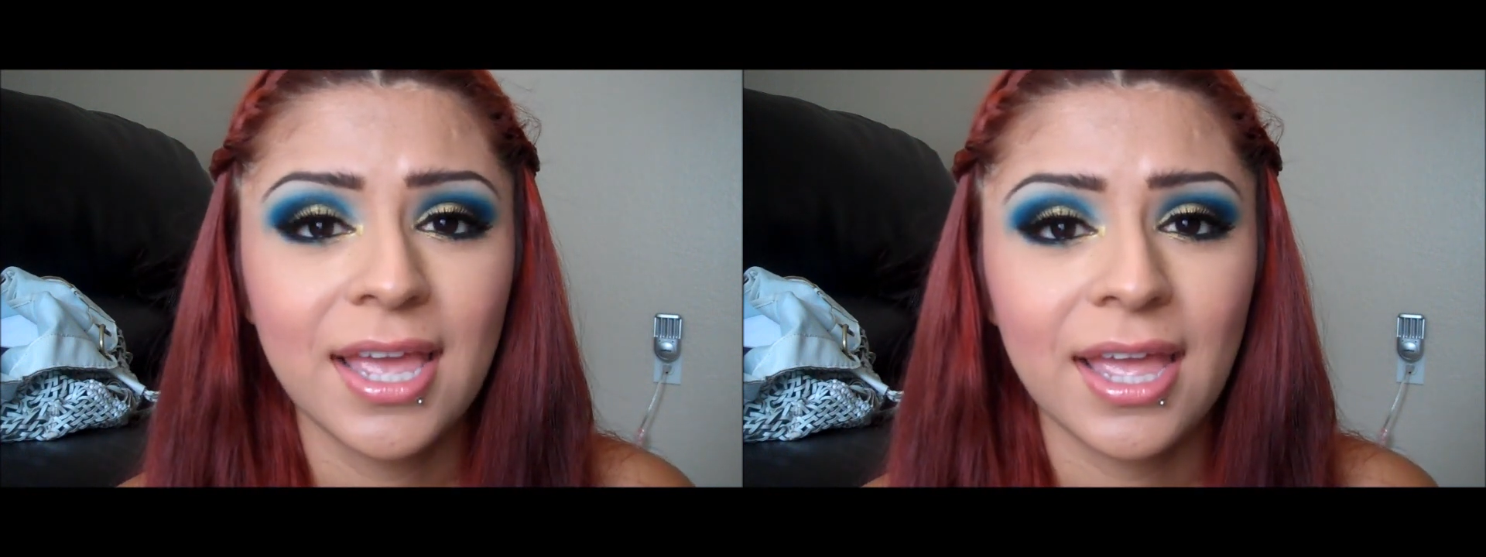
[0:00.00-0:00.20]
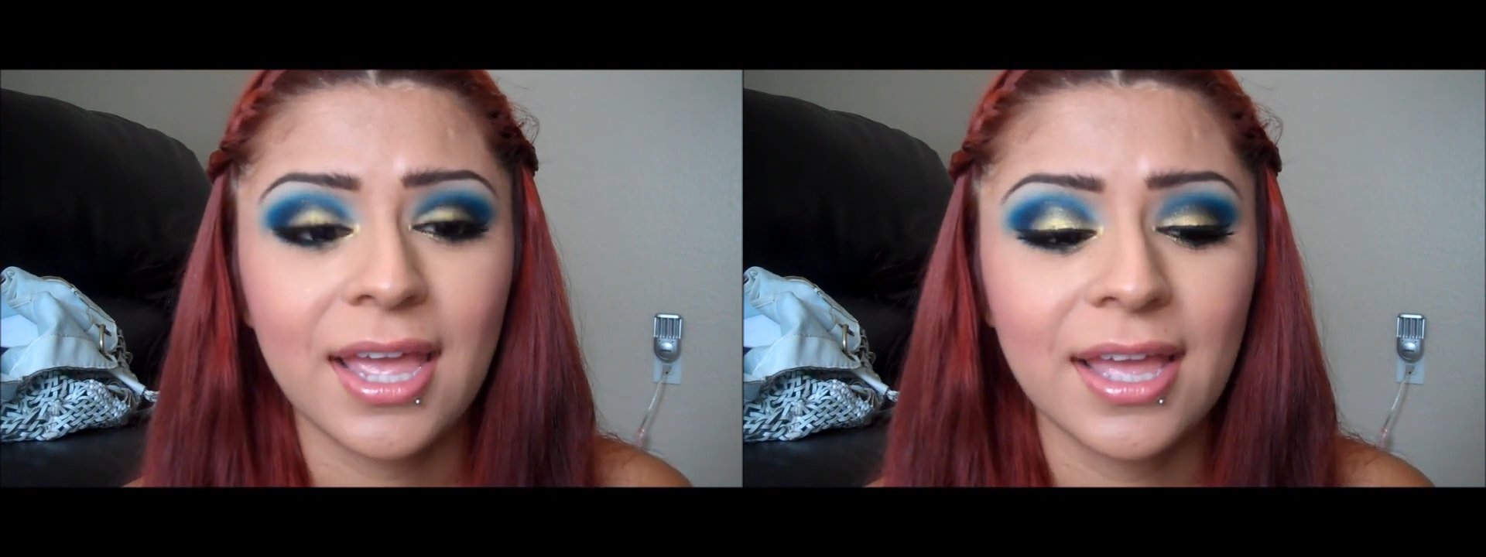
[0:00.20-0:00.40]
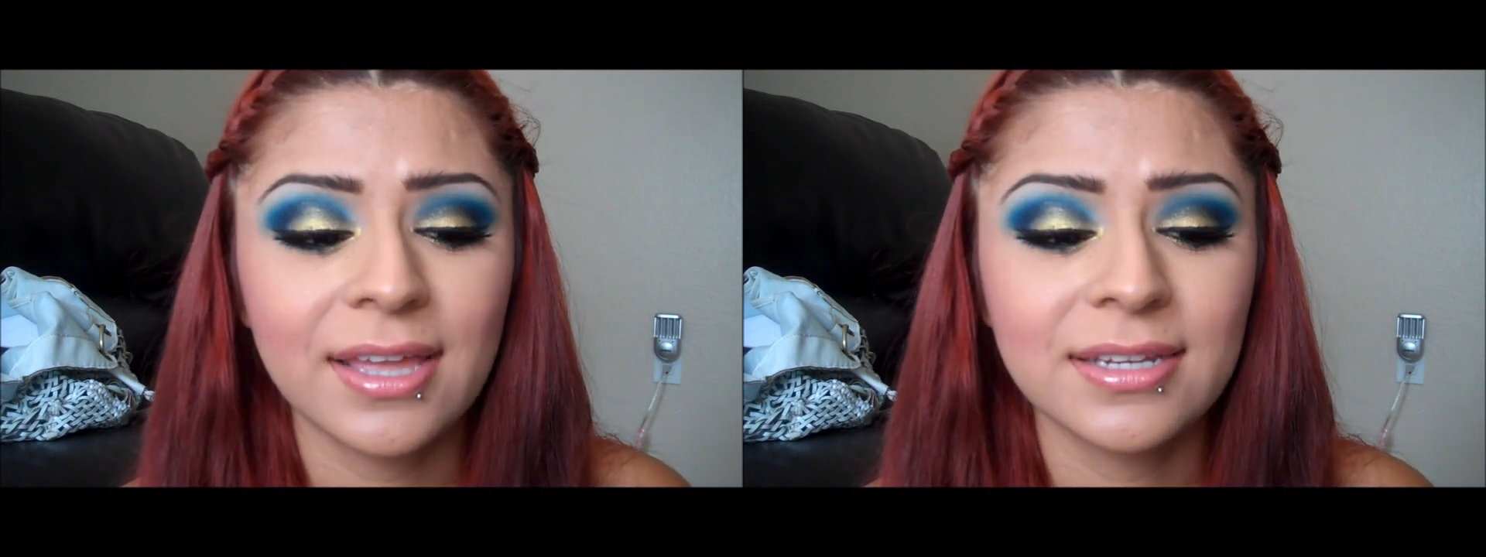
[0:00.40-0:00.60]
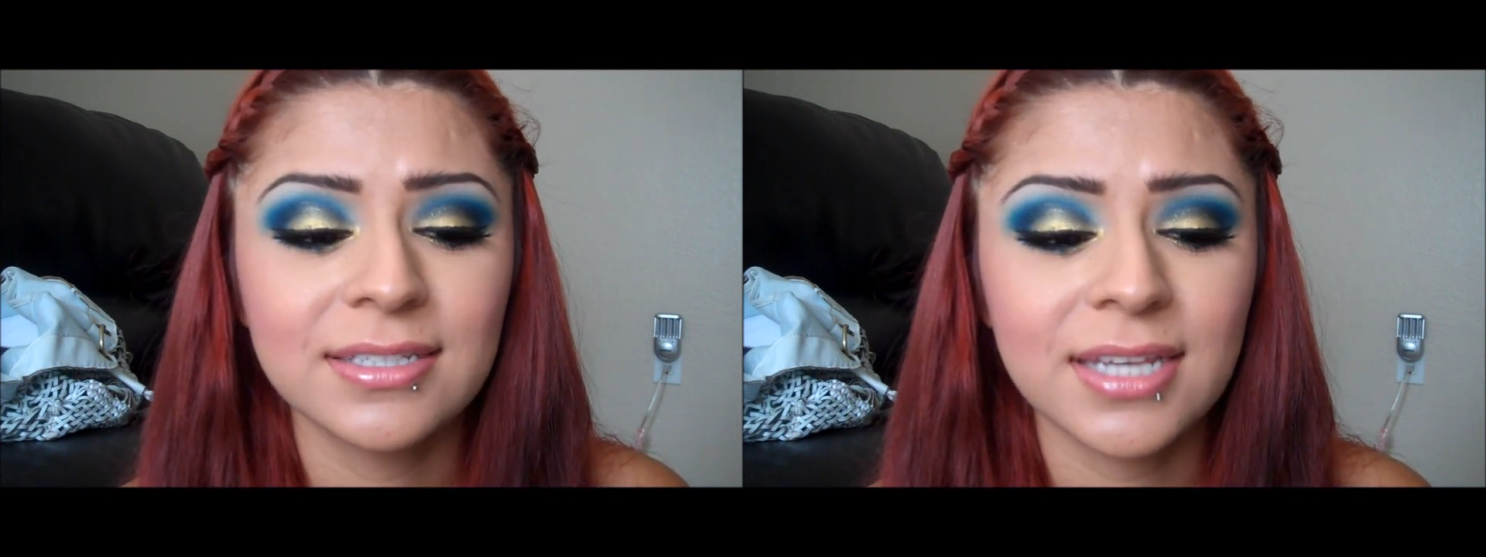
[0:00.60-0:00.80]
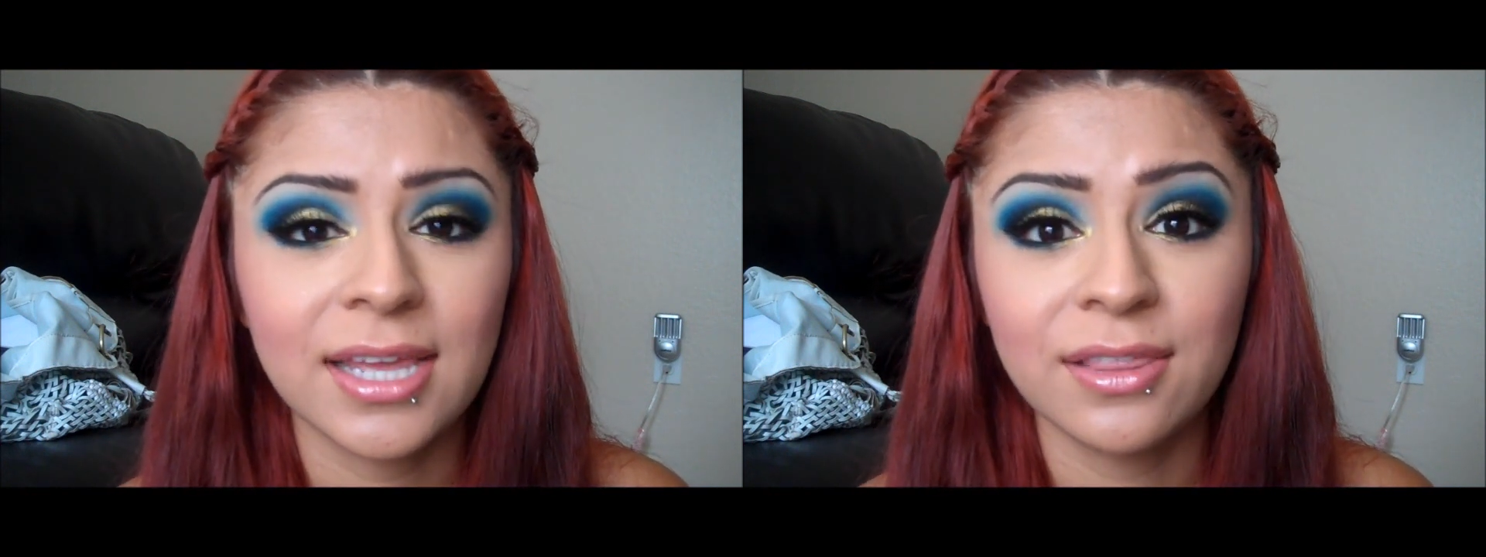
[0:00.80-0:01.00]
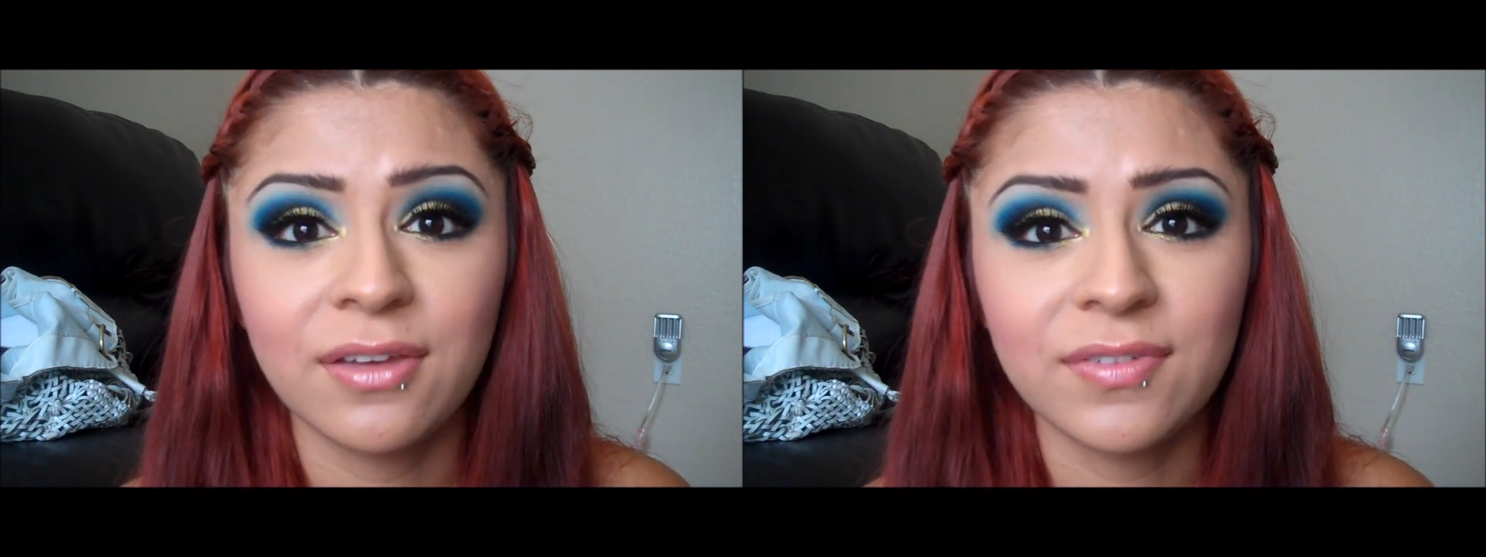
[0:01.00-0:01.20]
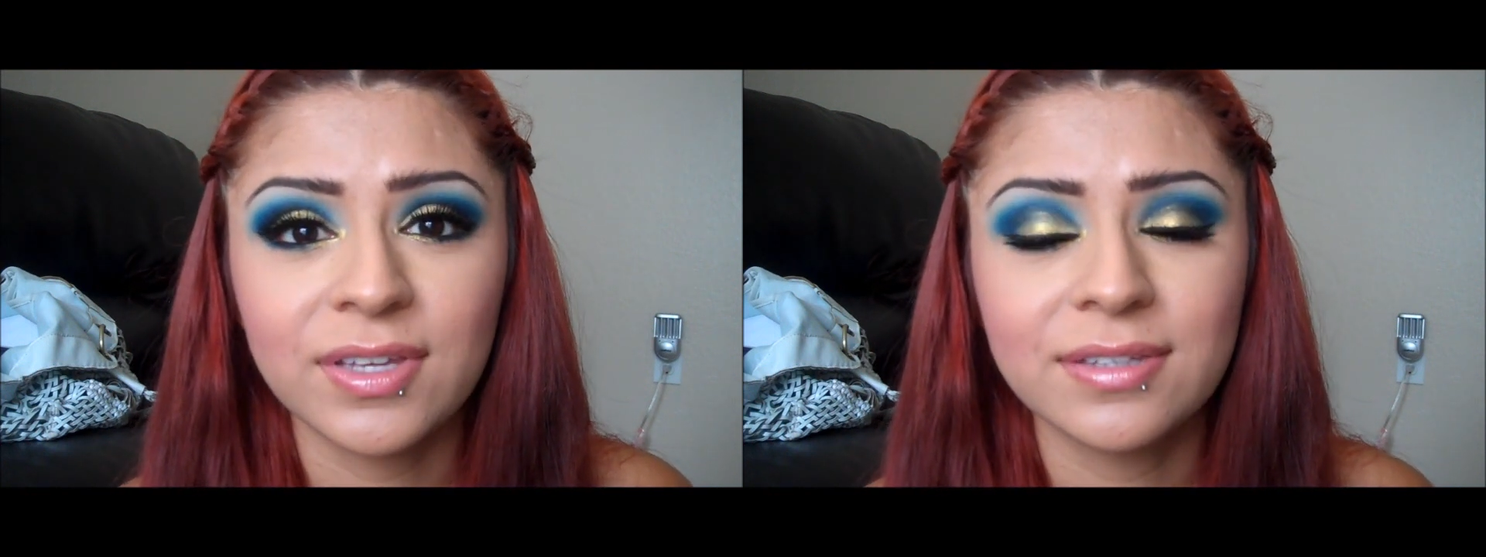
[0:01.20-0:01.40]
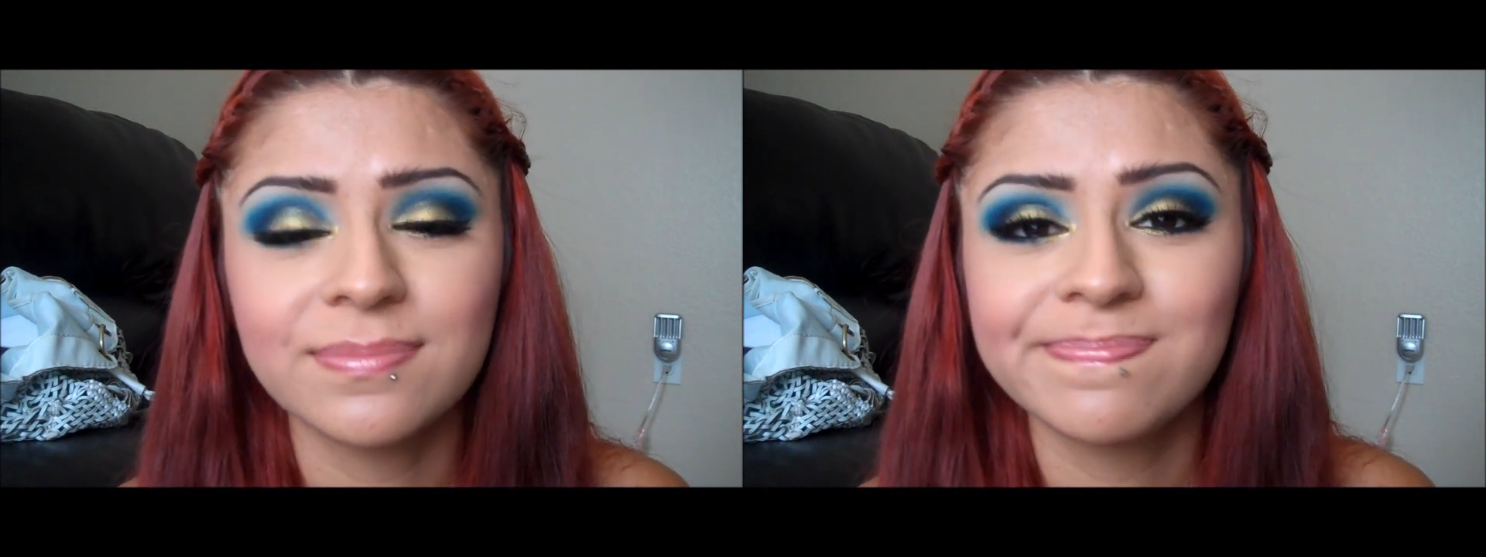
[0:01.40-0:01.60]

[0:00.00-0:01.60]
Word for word: And I love it.